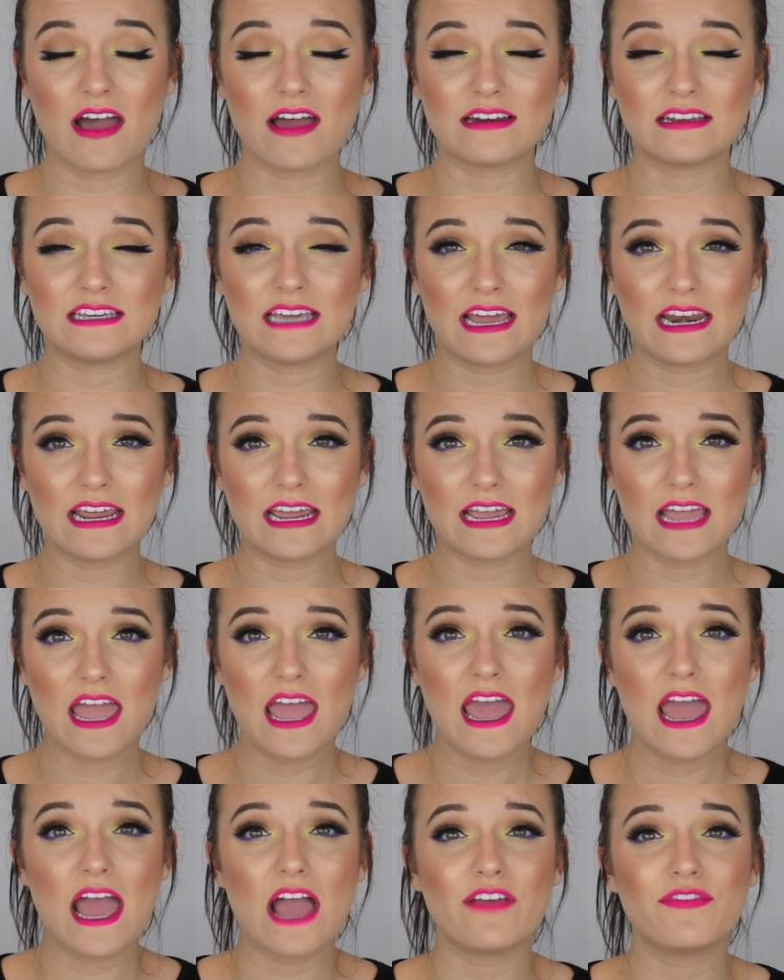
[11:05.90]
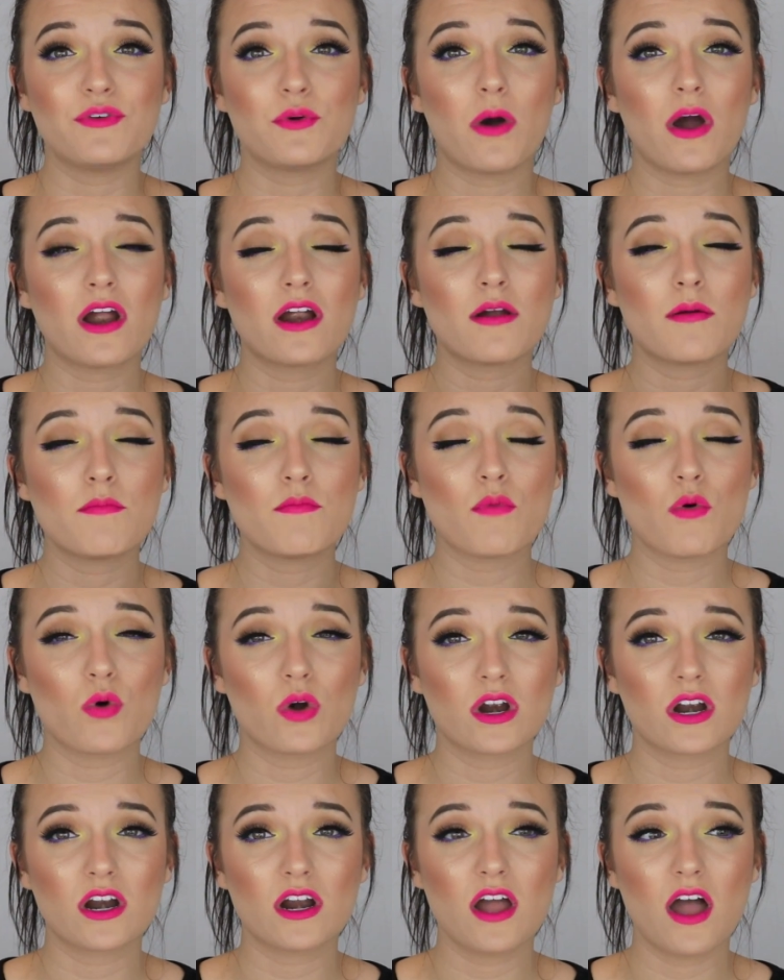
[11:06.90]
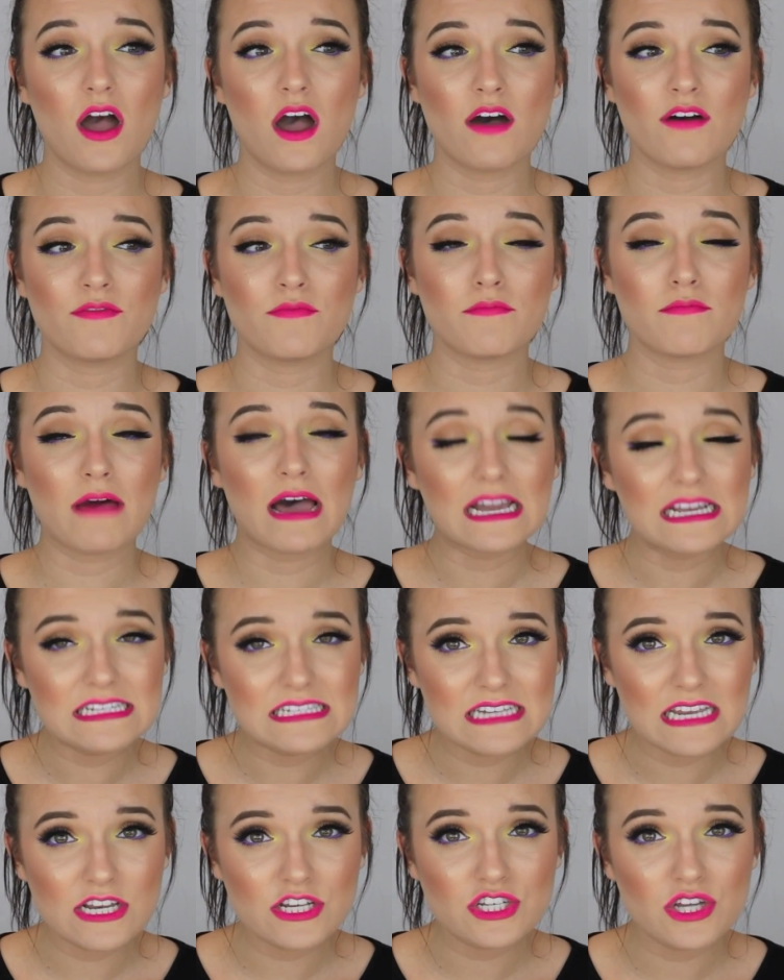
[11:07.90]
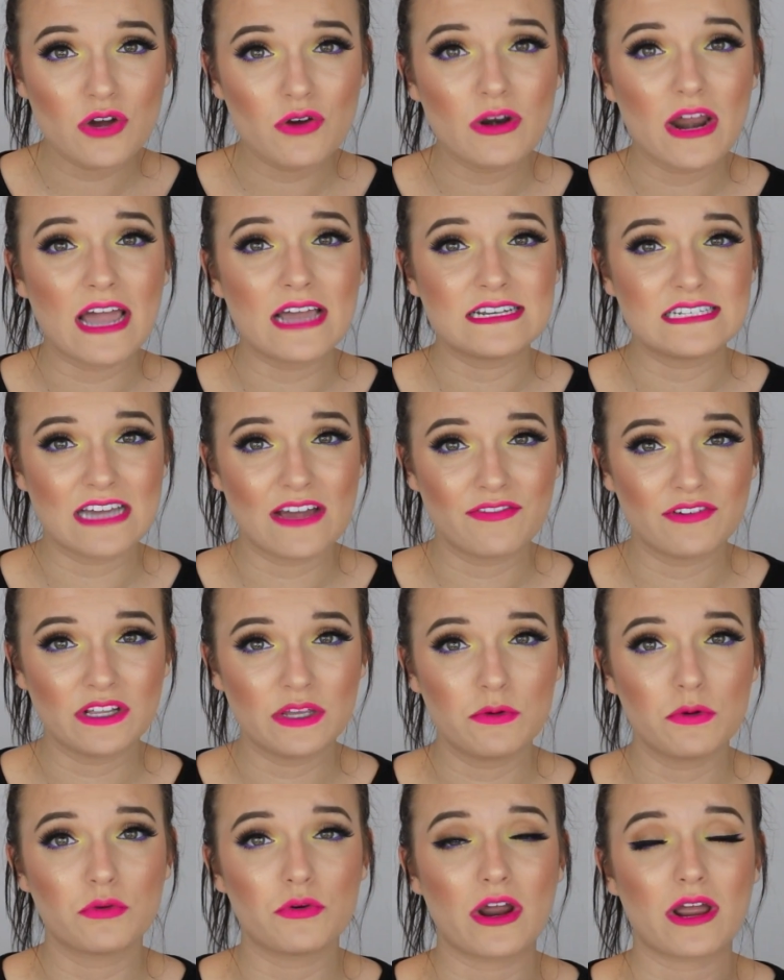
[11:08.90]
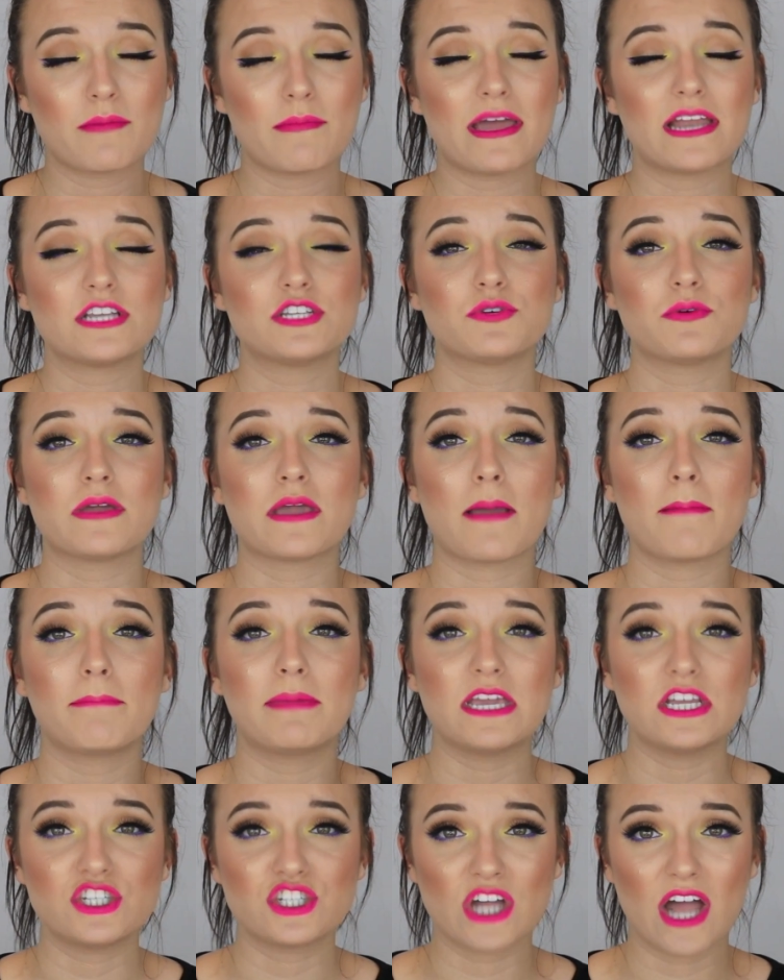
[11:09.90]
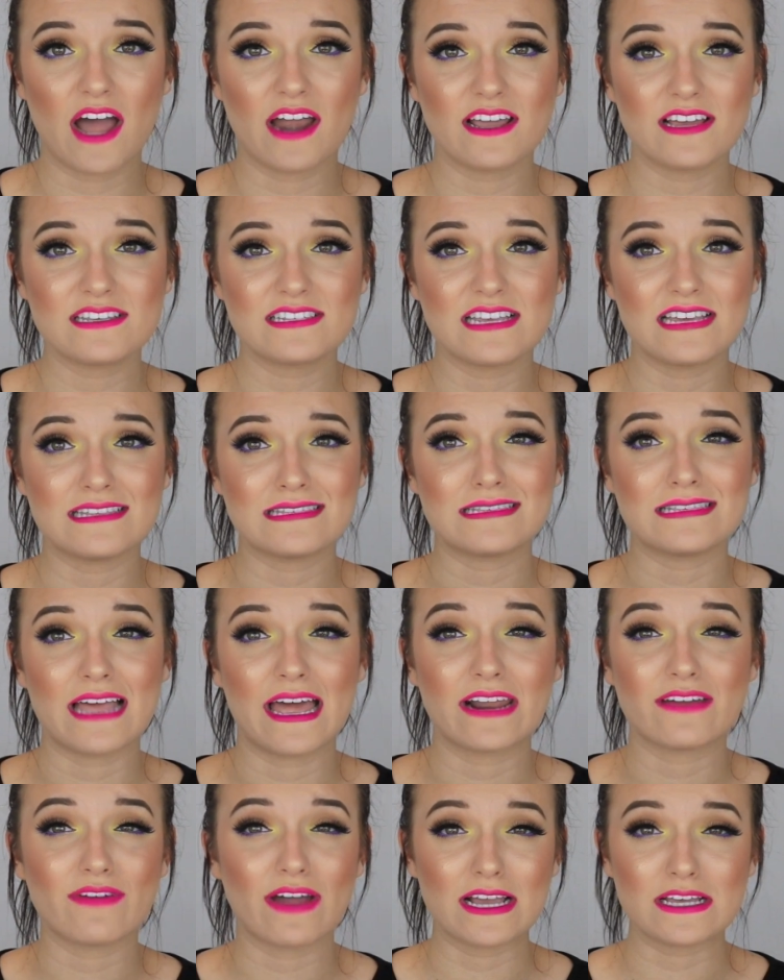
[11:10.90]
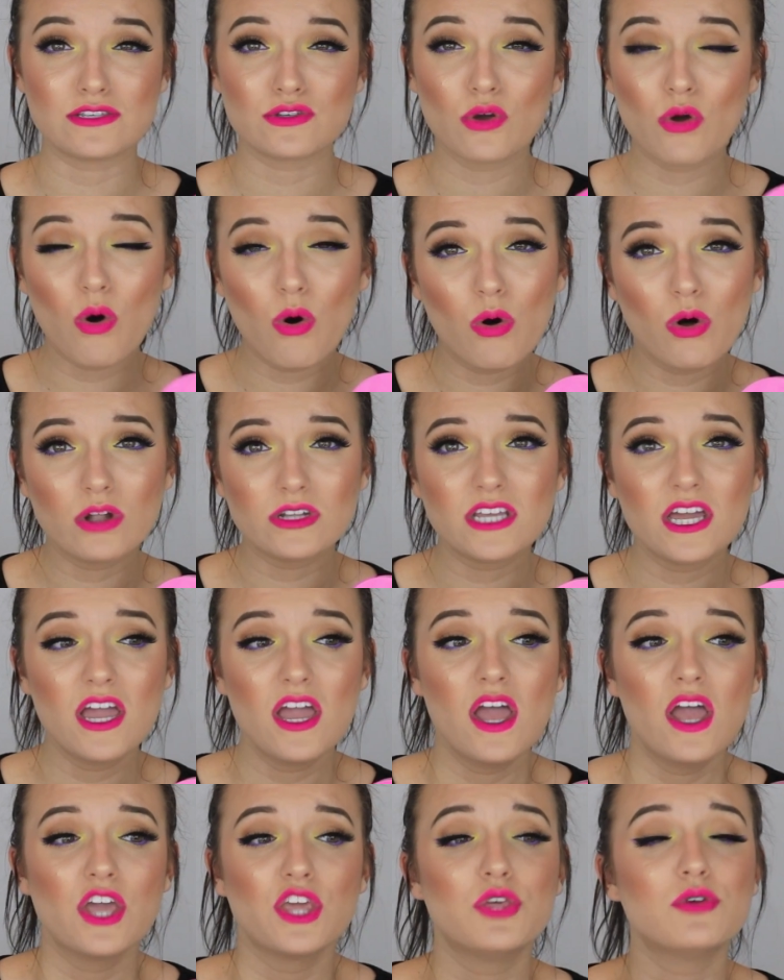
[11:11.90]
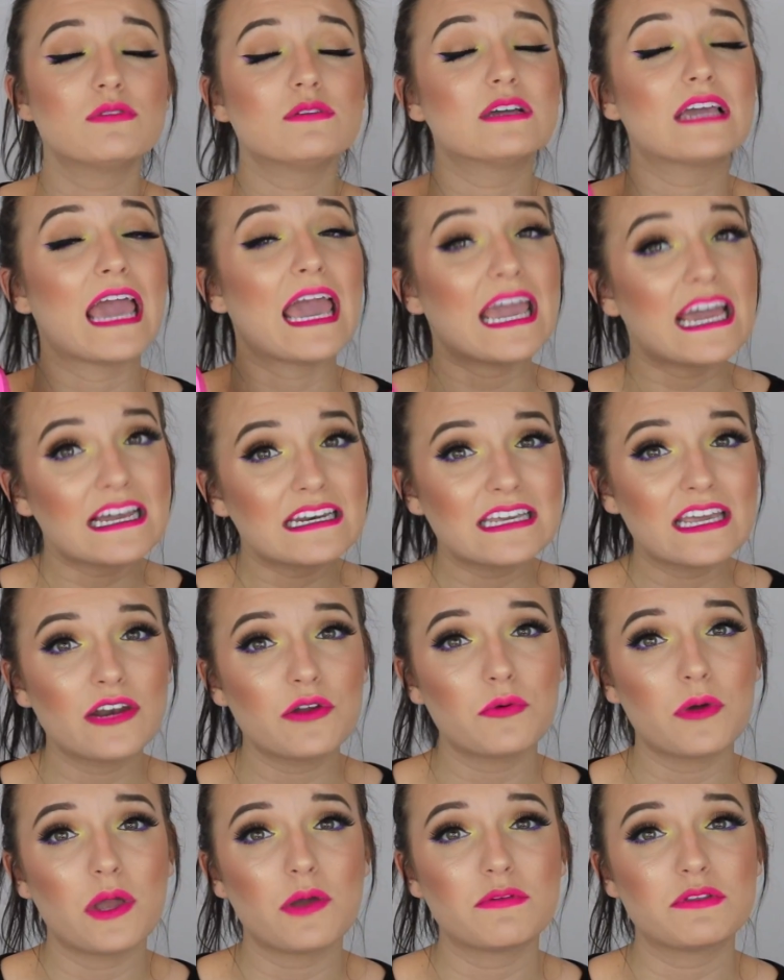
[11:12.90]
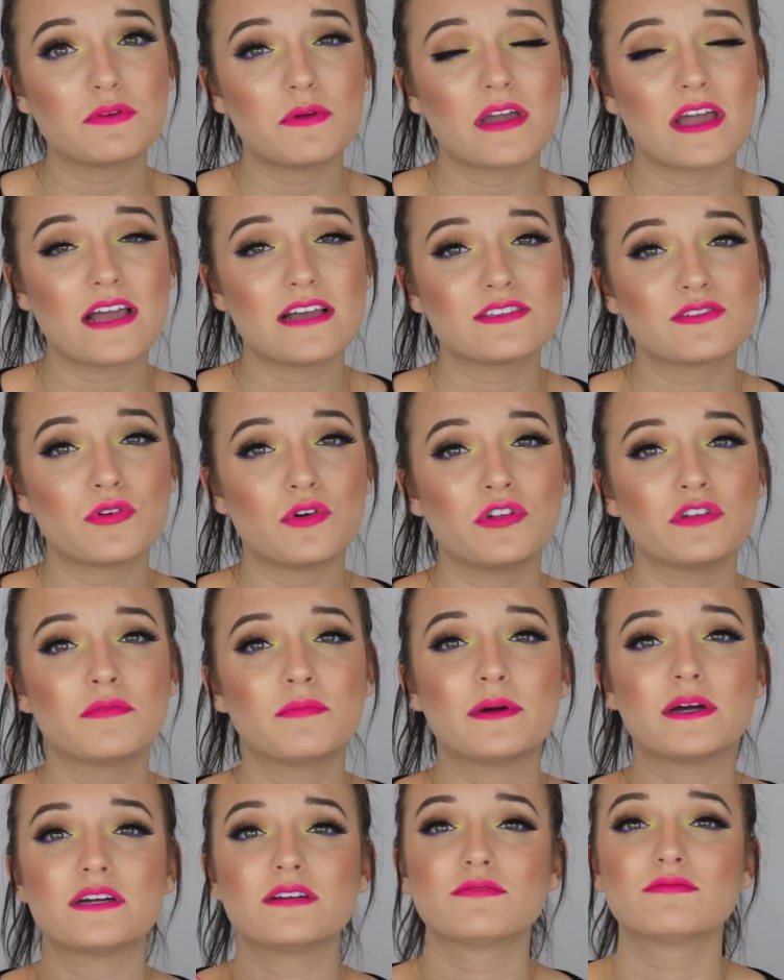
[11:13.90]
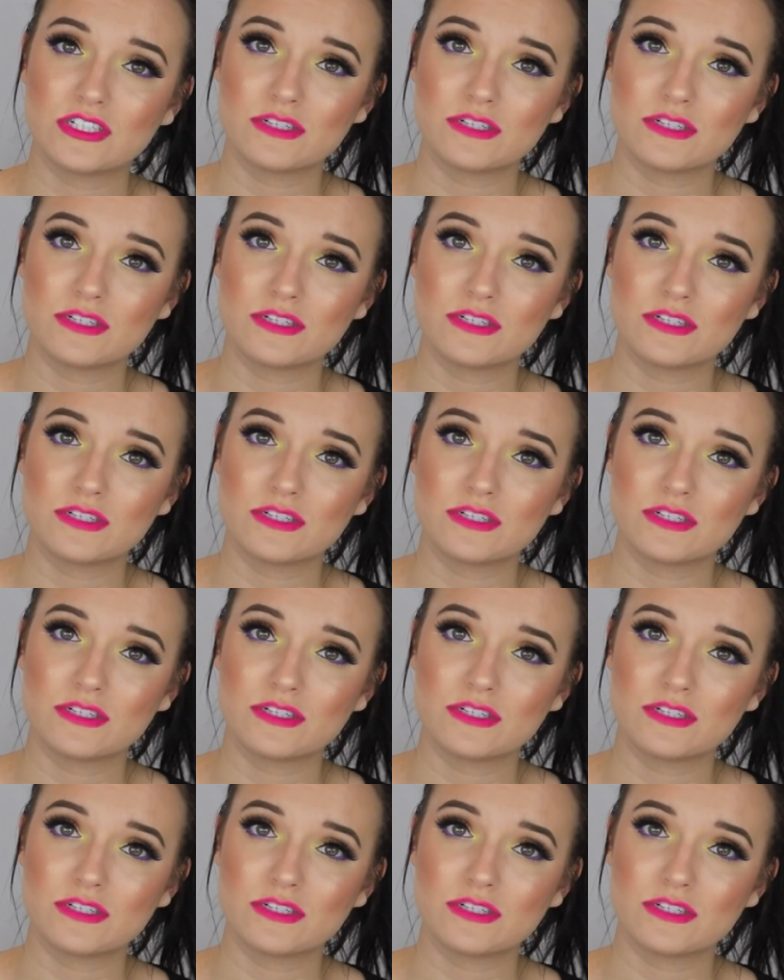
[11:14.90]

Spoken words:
on getting, if you are more of my skin tone, I definitely would recommend doing Peach Goddess instead of Ice Cold. You can get away with doing Ice Cold, but